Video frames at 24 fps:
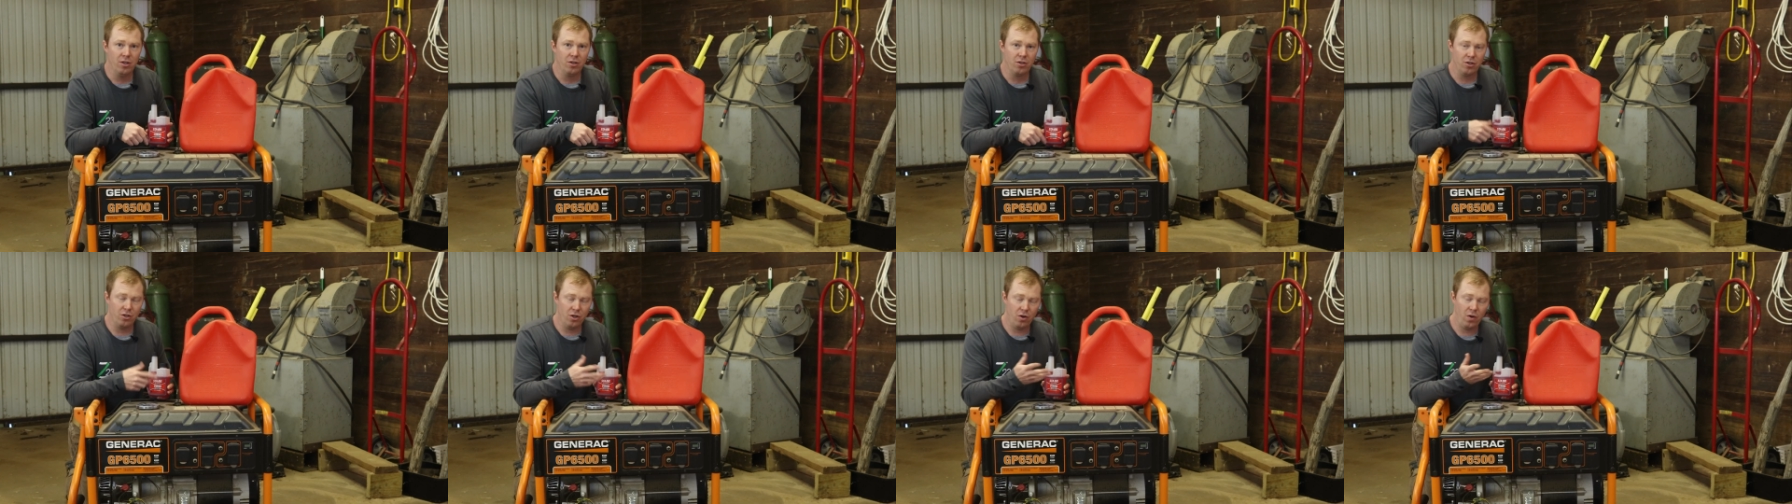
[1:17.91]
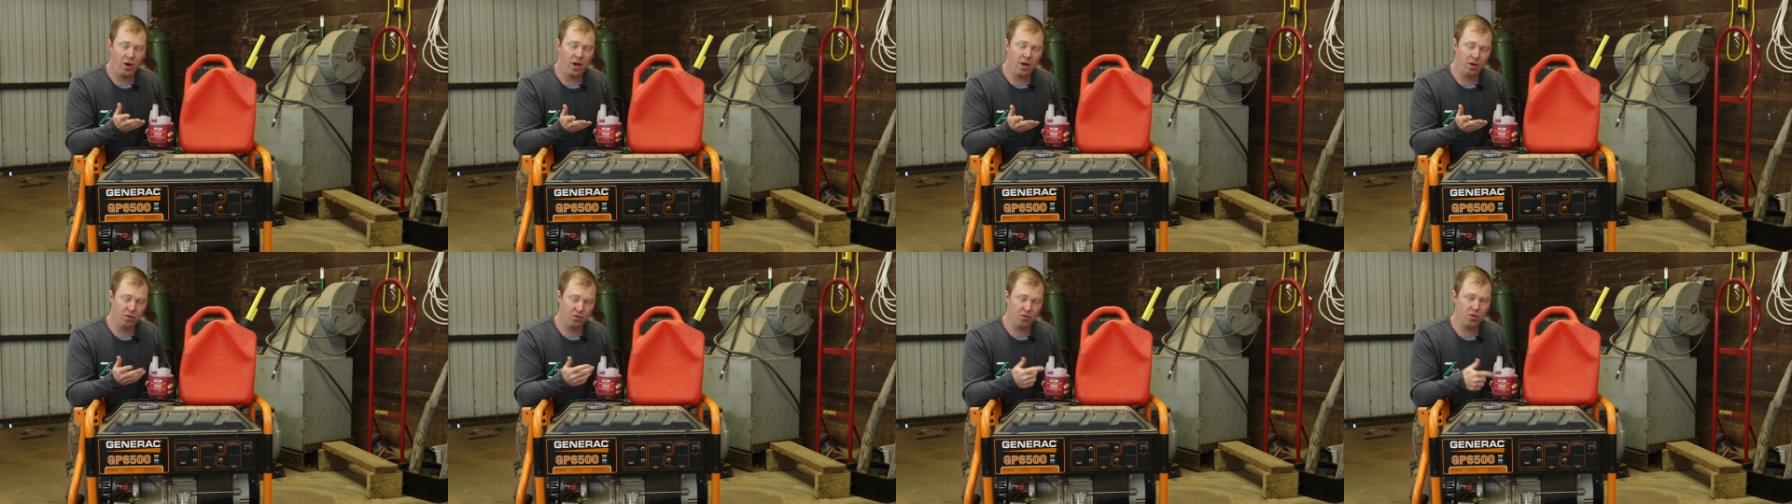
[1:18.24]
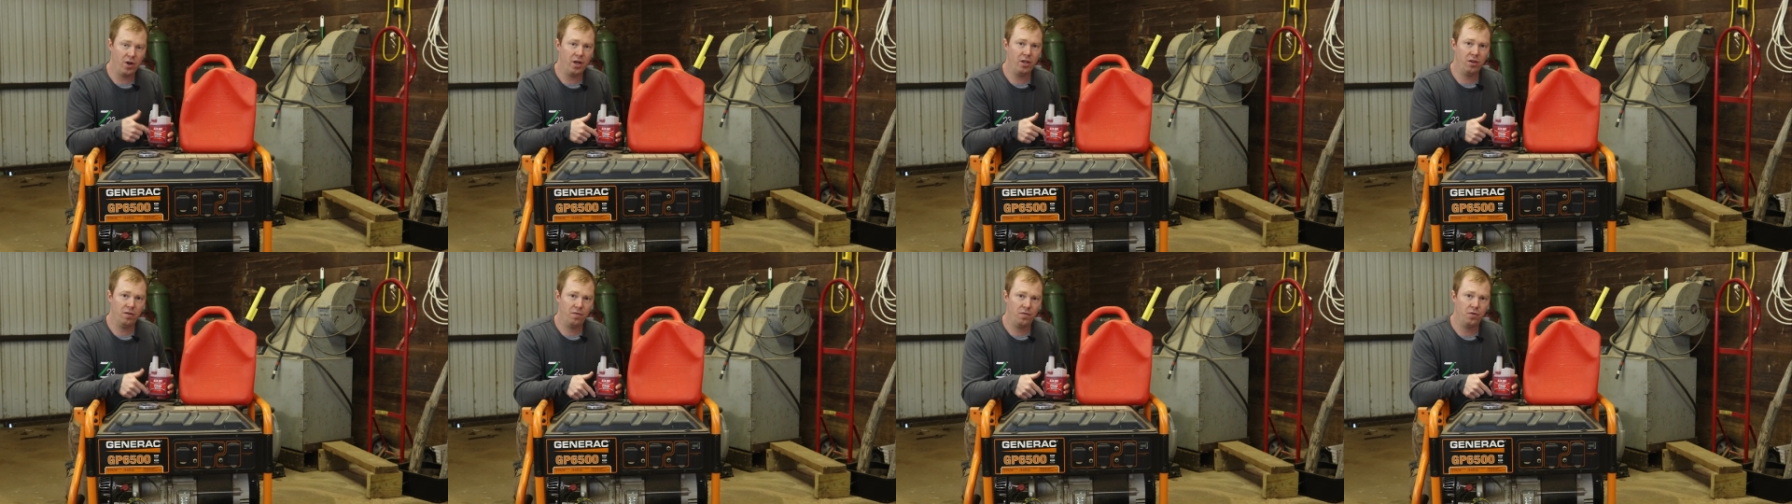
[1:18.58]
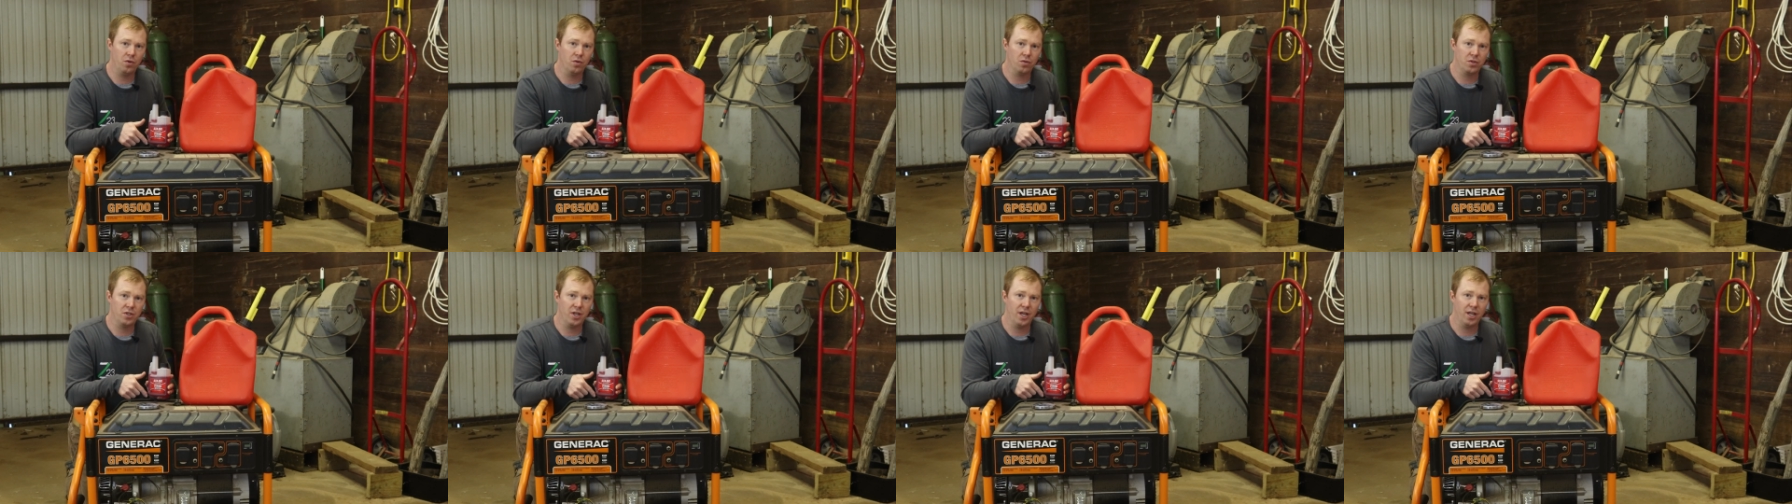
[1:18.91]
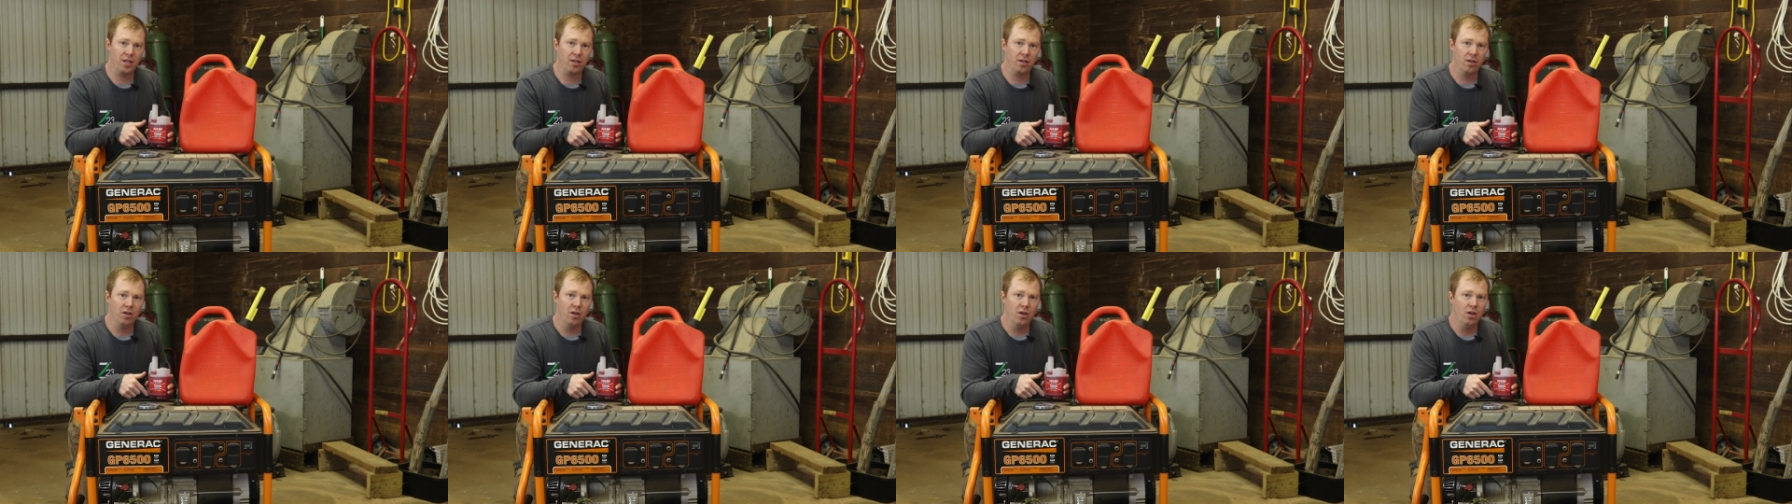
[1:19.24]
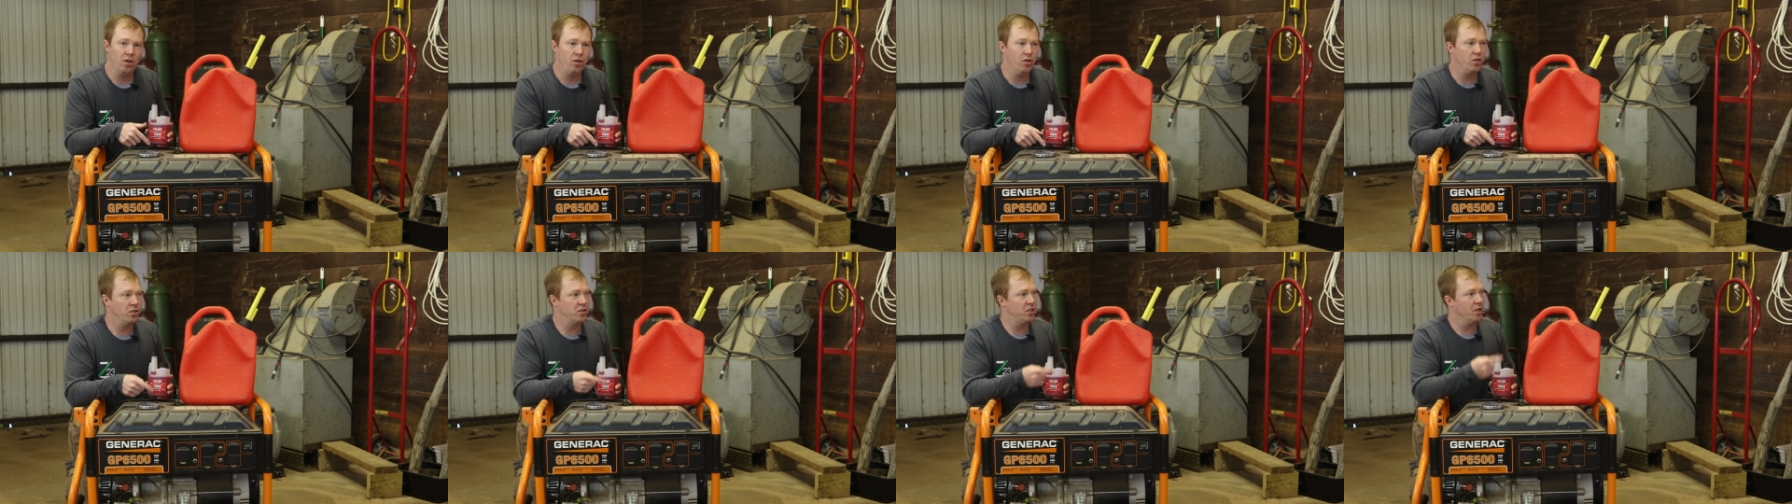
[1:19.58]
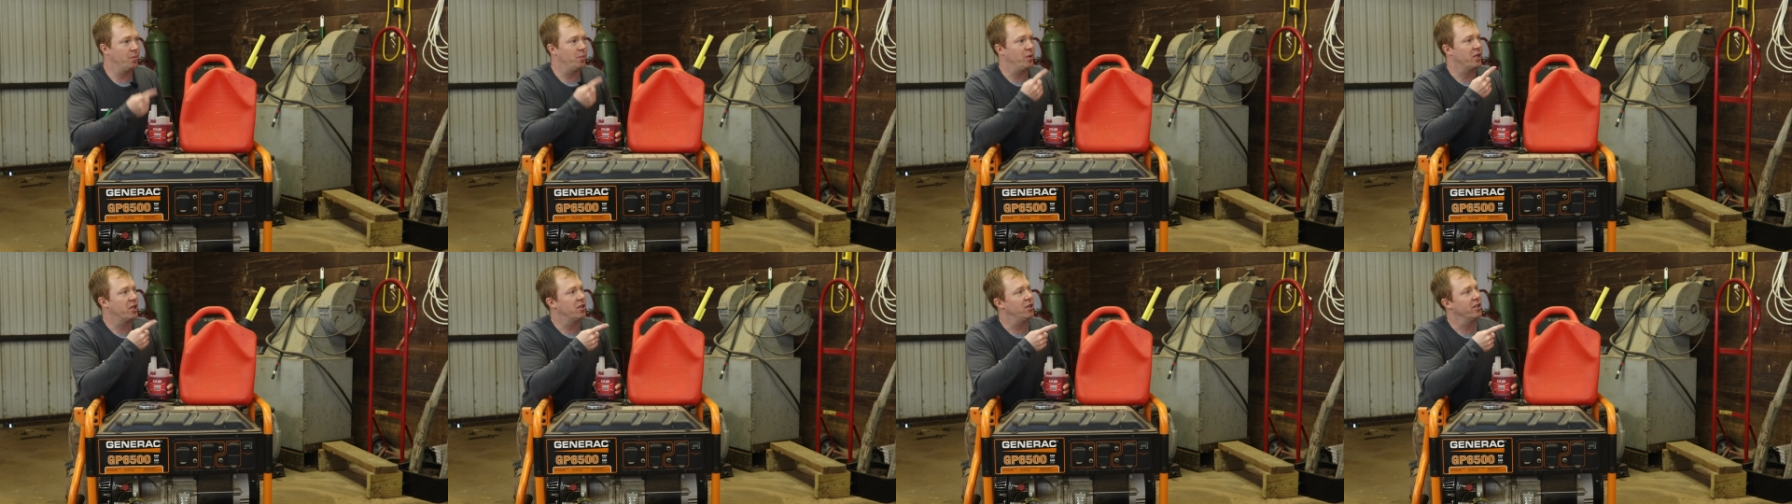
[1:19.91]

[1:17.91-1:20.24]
To know how to drain the fuel tank, you can simply